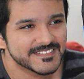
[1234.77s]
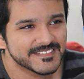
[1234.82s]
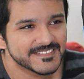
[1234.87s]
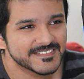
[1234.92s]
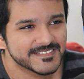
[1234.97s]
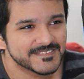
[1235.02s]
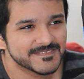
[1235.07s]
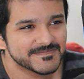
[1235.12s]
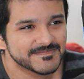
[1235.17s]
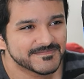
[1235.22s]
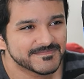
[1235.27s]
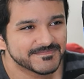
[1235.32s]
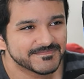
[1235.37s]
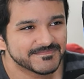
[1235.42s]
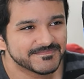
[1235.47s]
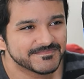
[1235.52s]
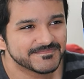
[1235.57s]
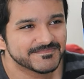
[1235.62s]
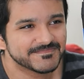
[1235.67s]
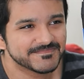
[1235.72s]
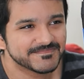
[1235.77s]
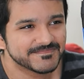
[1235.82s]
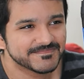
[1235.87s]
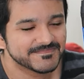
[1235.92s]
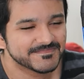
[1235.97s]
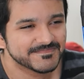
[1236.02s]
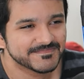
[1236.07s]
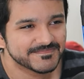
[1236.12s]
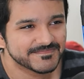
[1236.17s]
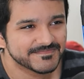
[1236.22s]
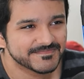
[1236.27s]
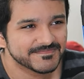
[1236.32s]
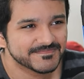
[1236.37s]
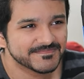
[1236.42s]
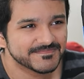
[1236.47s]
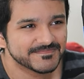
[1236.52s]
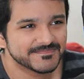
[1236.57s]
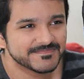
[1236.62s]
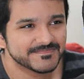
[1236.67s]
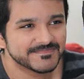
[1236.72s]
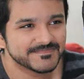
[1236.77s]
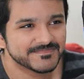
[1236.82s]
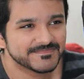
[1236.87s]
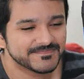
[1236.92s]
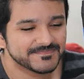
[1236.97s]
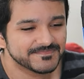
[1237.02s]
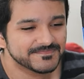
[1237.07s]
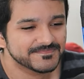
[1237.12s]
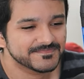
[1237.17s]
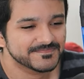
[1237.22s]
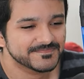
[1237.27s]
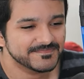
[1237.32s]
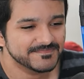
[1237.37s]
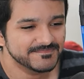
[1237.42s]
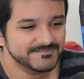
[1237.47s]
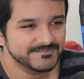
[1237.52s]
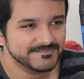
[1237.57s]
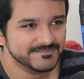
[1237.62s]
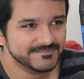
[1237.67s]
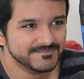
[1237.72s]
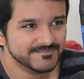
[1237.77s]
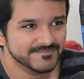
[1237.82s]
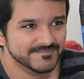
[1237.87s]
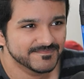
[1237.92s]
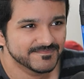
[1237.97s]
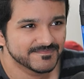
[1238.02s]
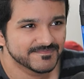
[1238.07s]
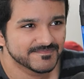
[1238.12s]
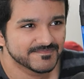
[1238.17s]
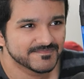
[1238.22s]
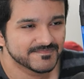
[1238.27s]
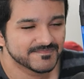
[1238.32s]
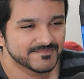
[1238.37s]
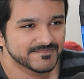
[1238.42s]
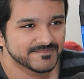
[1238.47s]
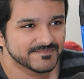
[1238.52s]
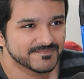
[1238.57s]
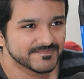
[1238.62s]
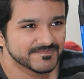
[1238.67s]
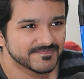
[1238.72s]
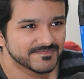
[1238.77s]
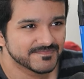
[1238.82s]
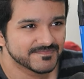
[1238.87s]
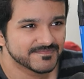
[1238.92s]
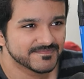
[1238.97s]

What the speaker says: [no speech]